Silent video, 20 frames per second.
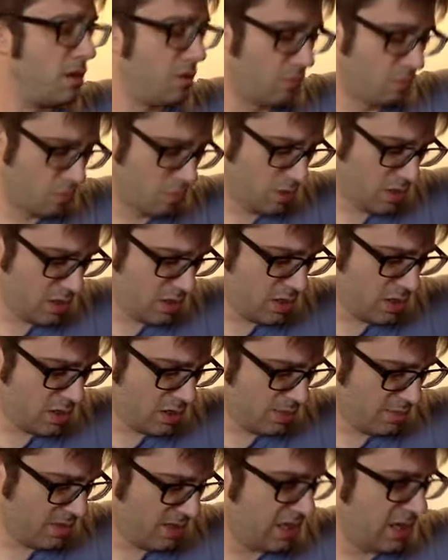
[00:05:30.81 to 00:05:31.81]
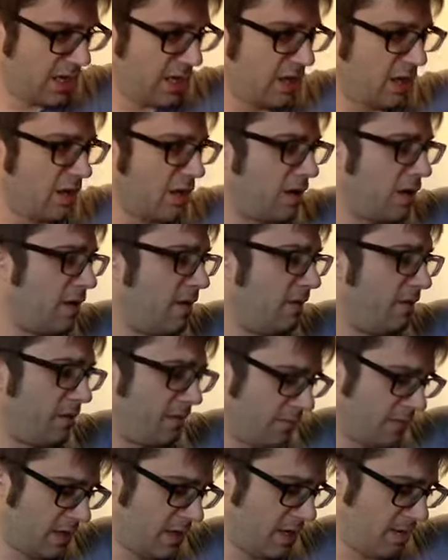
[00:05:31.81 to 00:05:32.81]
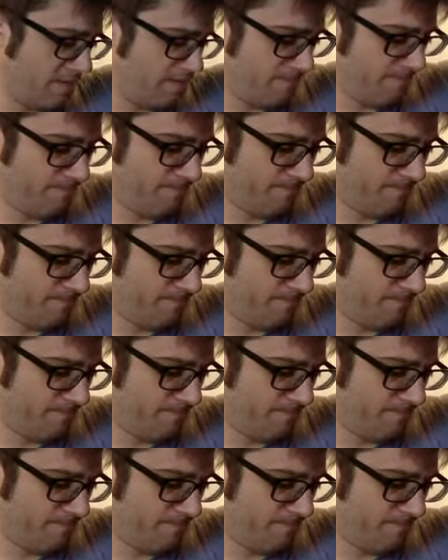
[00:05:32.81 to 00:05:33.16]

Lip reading: Let me take it off the flame.